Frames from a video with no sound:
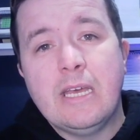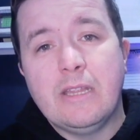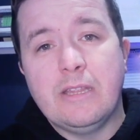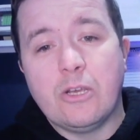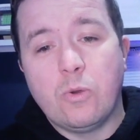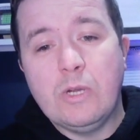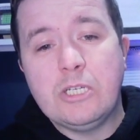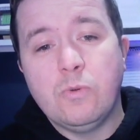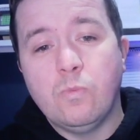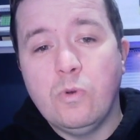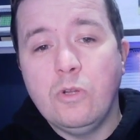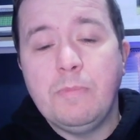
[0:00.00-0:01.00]
The question
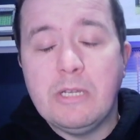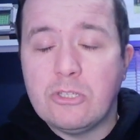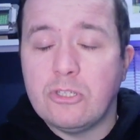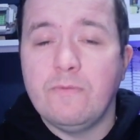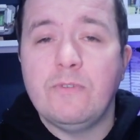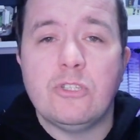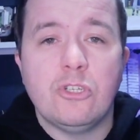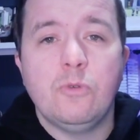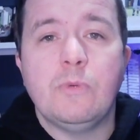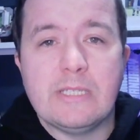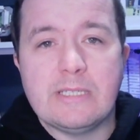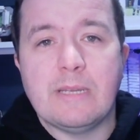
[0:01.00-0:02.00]
will be something to do
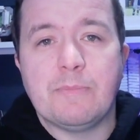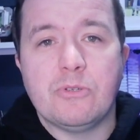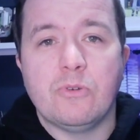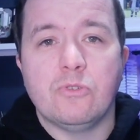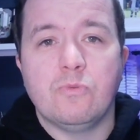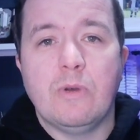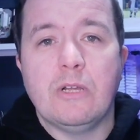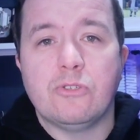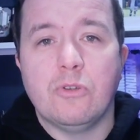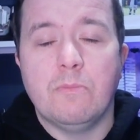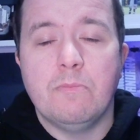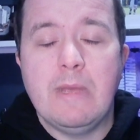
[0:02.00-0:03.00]
with this episode as well,
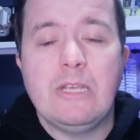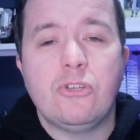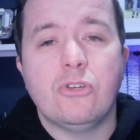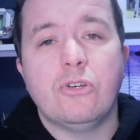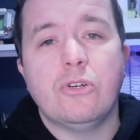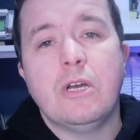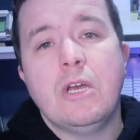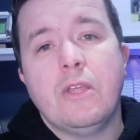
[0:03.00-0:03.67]
so make sure